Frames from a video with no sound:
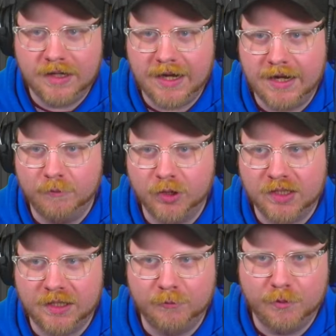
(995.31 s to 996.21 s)
and we're
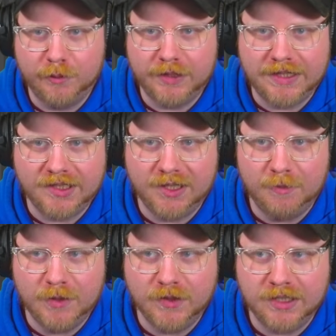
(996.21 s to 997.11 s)
just going to replace the
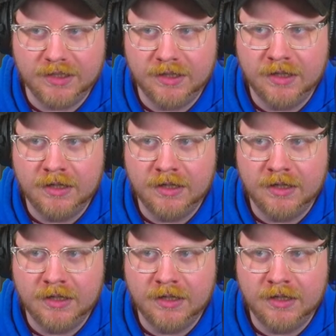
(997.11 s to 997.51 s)
music